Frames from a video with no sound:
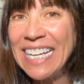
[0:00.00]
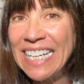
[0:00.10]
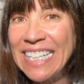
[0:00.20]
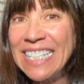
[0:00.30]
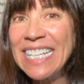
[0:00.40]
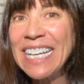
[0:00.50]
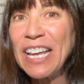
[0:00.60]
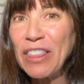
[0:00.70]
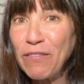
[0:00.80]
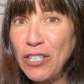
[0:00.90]
in
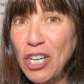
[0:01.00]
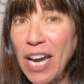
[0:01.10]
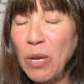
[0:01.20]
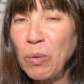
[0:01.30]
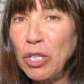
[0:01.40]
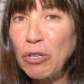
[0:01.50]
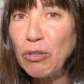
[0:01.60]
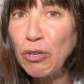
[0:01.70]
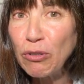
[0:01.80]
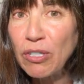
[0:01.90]
the vagina when you
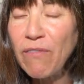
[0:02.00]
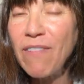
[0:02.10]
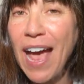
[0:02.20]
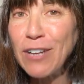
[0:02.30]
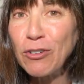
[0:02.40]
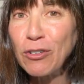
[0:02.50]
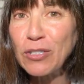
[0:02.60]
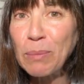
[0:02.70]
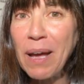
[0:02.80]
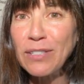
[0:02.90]
use a vaginal
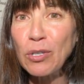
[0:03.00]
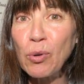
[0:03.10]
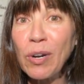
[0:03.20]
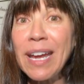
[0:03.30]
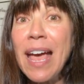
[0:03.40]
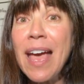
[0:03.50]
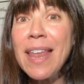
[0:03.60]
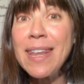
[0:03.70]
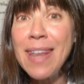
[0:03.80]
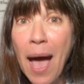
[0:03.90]
suppository,
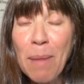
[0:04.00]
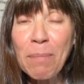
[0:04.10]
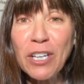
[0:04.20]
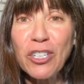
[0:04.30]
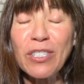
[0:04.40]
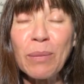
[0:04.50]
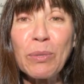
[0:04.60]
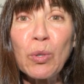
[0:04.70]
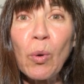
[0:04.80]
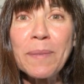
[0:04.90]
not much is
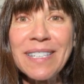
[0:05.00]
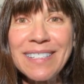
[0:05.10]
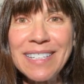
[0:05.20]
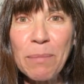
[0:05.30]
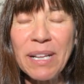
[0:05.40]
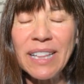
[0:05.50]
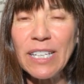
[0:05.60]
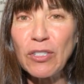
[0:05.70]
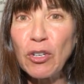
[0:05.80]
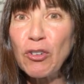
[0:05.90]
absorbed
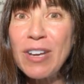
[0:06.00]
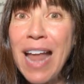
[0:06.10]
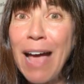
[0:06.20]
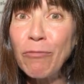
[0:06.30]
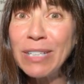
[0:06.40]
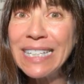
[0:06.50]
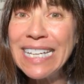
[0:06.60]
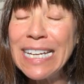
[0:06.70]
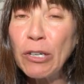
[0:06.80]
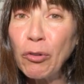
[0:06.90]
systemically. So you're not
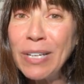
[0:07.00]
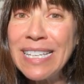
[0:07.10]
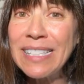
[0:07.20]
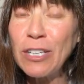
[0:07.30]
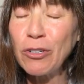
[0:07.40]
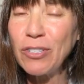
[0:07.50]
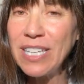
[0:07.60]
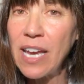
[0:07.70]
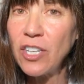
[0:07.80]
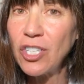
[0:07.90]
really increasing your
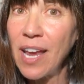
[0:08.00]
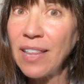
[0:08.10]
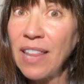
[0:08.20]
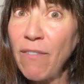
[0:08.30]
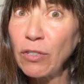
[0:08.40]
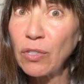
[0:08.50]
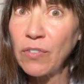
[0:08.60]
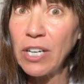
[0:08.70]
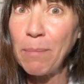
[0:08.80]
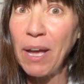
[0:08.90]
DHEA levels
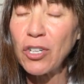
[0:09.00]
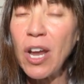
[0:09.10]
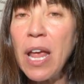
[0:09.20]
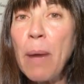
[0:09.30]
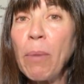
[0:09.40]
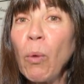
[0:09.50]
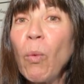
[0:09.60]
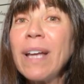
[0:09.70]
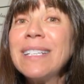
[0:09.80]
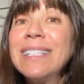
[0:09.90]
very much. But
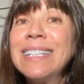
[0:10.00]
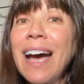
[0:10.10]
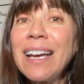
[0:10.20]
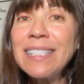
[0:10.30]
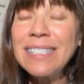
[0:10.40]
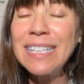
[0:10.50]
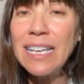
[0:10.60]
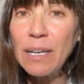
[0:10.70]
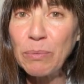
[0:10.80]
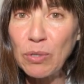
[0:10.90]
what does
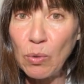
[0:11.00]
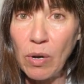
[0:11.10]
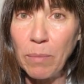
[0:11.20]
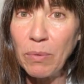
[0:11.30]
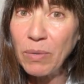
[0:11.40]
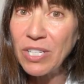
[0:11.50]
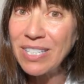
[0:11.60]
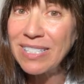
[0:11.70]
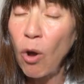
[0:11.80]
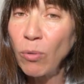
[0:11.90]
get absorbed, which
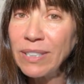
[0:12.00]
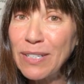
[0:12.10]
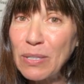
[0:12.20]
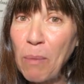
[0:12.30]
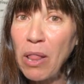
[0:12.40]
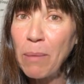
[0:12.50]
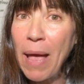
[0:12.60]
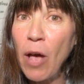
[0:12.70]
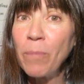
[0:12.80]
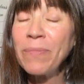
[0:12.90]
is only a small
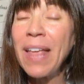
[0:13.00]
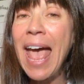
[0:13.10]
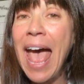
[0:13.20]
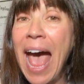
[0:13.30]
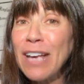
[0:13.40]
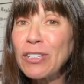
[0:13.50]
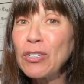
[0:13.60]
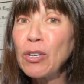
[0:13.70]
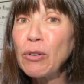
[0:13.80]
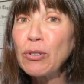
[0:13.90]
amount, has
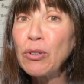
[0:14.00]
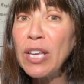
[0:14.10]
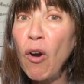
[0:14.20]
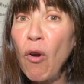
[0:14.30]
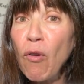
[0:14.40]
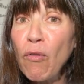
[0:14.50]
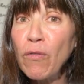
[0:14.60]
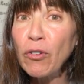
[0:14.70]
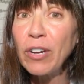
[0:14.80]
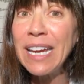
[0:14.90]
to go to the
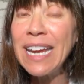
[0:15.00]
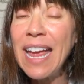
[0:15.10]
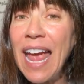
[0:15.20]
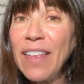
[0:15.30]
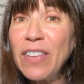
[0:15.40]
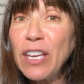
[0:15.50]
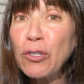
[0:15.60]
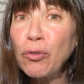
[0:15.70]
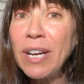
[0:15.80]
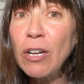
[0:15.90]
ovary and the
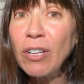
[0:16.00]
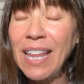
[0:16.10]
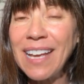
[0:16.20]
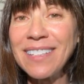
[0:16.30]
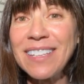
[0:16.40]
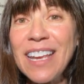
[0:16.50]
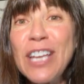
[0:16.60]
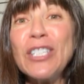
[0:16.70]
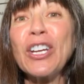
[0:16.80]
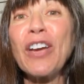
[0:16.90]
adrenal glands
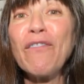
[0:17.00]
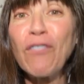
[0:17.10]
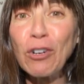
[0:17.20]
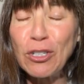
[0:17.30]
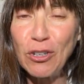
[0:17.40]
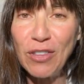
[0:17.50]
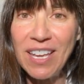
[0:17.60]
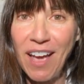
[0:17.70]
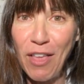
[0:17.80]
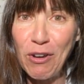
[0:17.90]
to convert to
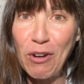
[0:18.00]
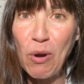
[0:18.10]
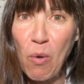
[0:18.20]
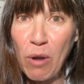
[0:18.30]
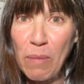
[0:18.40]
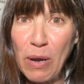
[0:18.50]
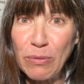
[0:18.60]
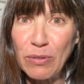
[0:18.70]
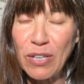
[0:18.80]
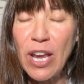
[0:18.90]
the other
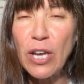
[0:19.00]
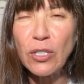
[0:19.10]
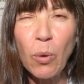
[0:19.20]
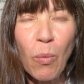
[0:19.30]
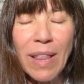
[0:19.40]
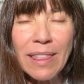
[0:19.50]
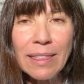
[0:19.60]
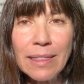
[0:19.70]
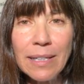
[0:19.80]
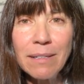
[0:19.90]
hormones. So what
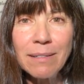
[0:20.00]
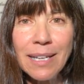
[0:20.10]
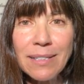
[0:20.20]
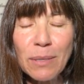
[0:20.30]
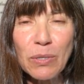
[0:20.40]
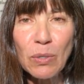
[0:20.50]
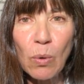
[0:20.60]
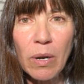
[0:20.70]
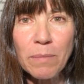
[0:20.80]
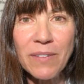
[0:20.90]
little gets
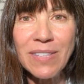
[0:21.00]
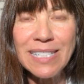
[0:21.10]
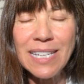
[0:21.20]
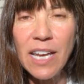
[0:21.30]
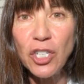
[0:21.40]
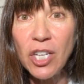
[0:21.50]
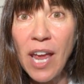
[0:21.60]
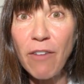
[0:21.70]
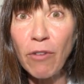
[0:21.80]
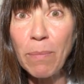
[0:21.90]
absorbed of the
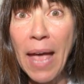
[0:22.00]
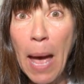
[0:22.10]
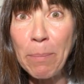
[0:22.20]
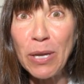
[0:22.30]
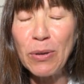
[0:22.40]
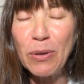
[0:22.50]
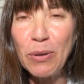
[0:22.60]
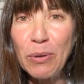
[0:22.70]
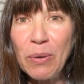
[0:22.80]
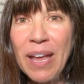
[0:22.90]
DHEA from the happy
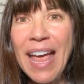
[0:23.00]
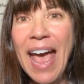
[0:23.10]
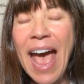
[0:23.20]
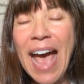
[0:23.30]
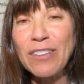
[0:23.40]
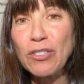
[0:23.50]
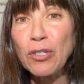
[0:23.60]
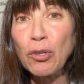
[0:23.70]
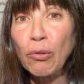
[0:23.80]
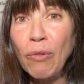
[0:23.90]
hoo-hoo has to
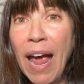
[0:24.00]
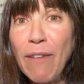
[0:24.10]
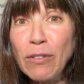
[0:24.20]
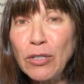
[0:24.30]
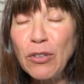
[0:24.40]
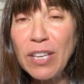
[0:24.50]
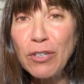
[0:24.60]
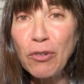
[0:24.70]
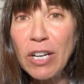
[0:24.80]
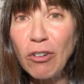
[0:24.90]
travel to the
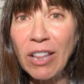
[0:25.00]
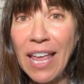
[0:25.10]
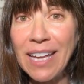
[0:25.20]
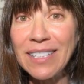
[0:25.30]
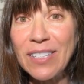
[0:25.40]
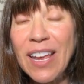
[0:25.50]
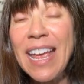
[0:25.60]
adrenal glands